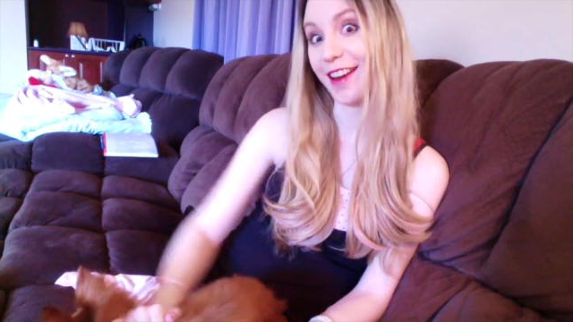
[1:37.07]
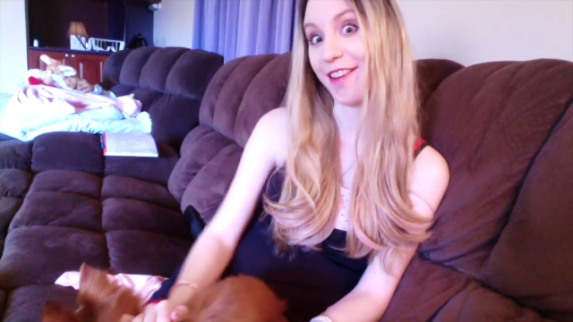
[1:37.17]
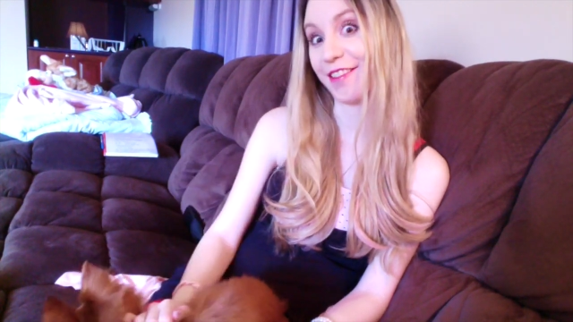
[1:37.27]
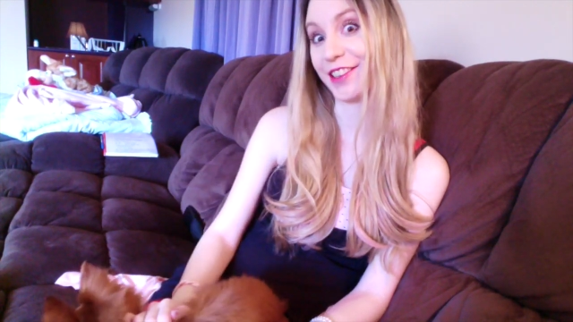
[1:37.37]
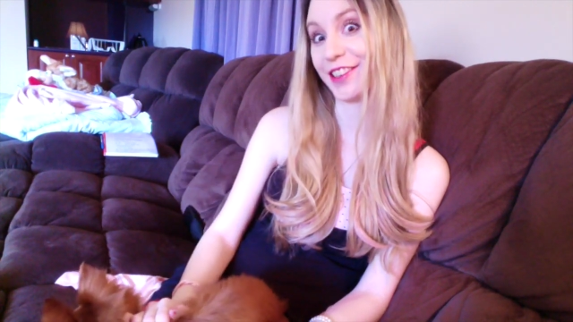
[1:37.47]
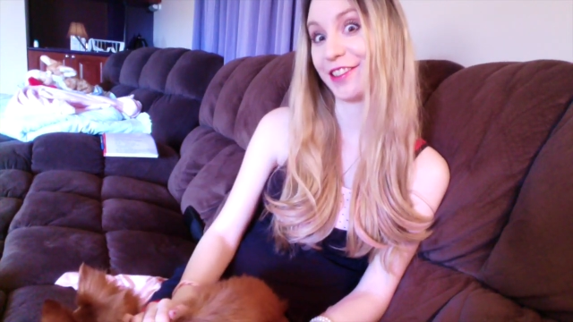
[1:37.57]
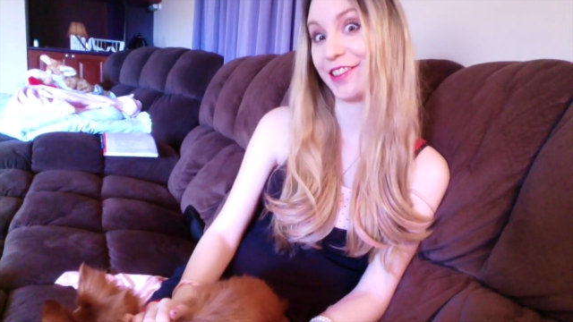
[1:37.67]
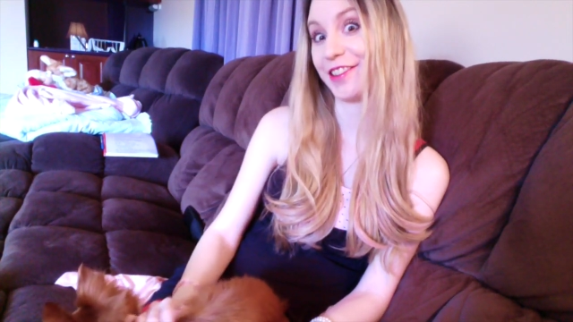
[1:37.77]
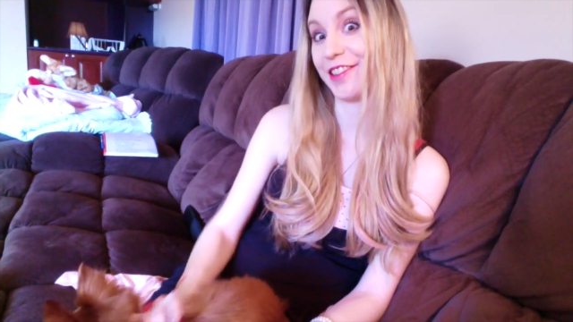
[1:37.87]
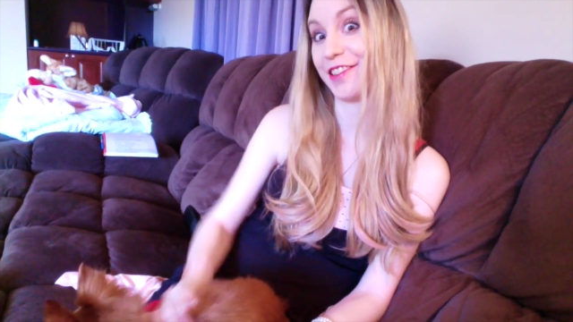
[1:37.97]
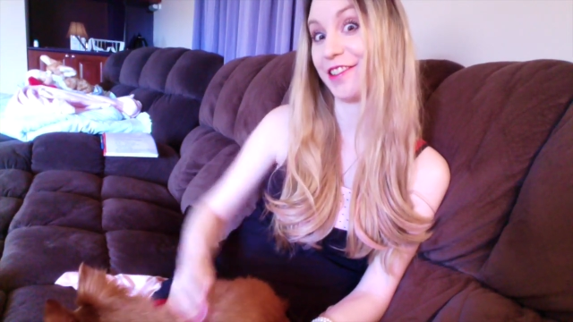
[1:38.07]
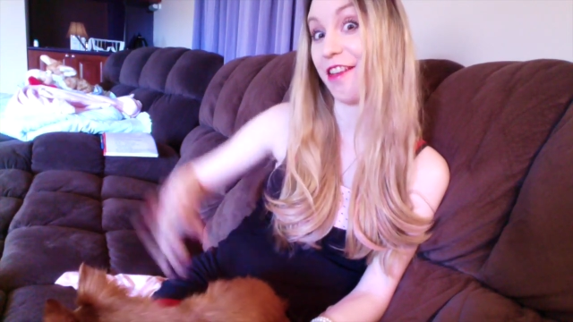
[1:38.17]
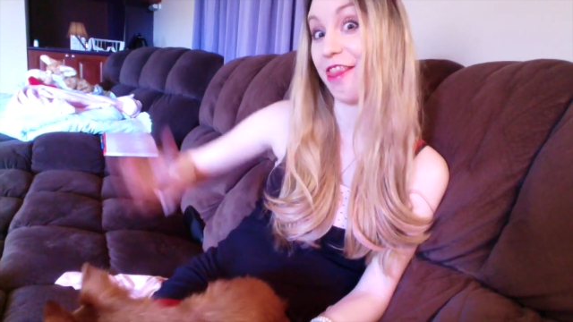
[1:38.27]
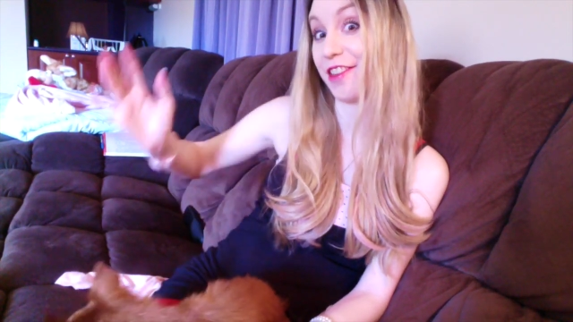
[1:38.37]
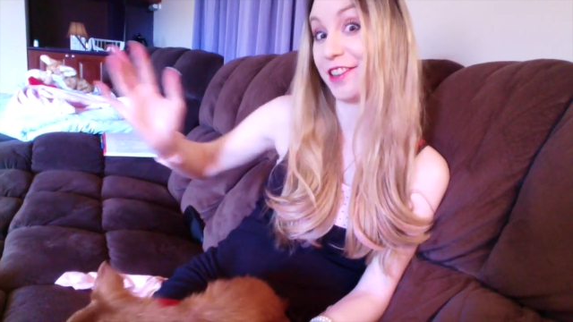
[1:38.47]
I'll show you
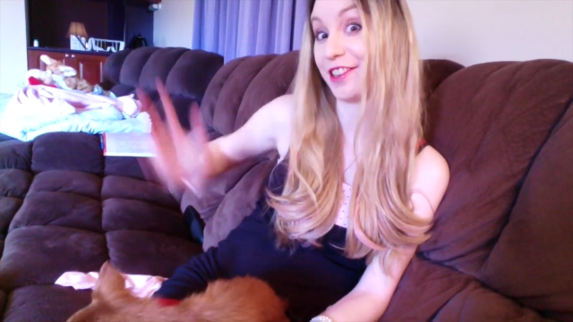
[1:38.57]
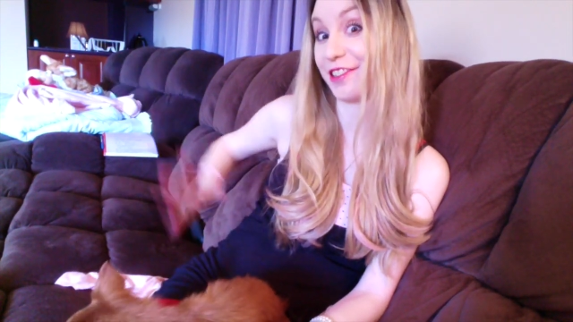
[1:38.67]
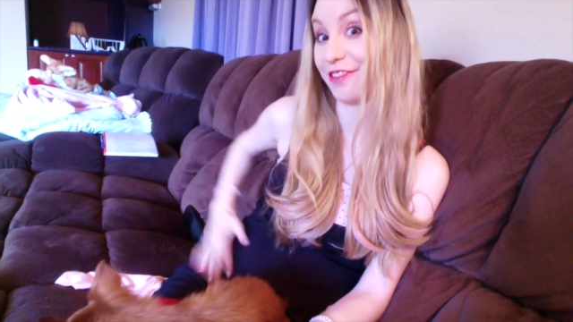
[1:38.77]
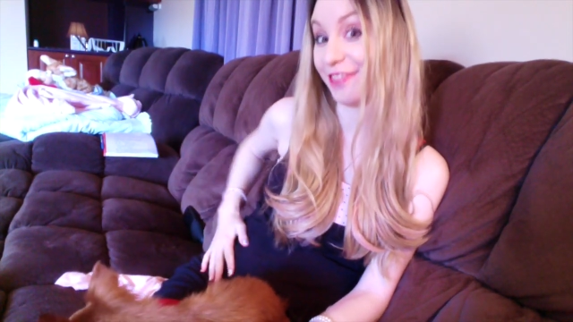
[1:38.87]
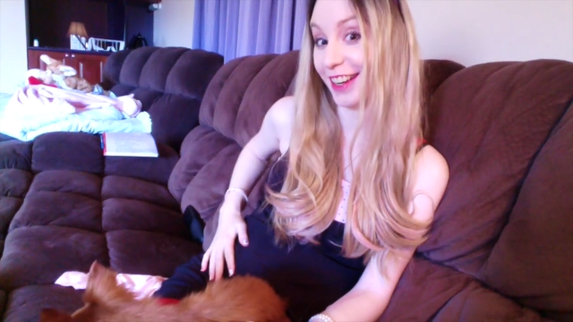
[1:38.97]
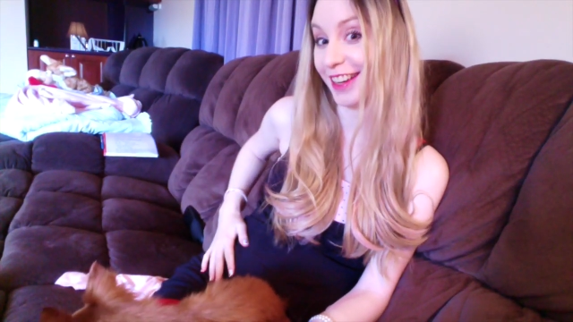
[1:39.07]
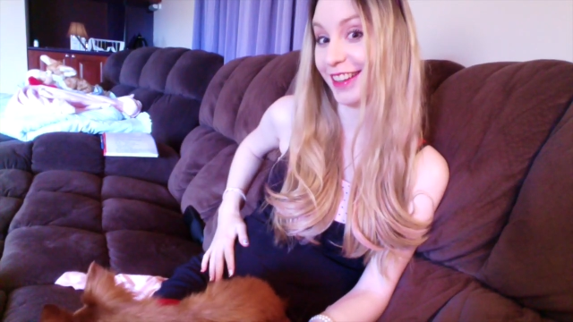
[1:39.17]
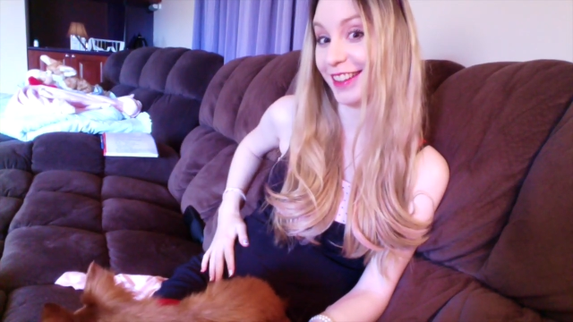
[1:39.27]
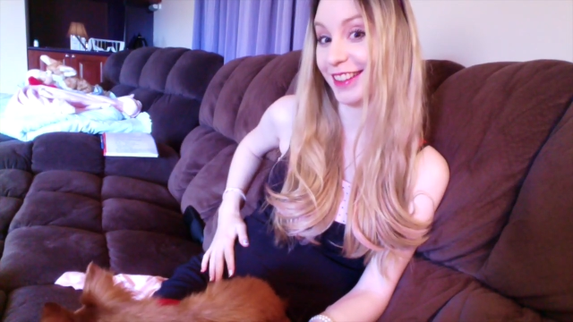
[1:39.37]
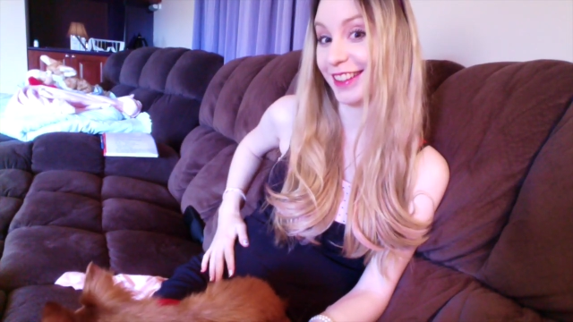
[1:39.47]
the twins.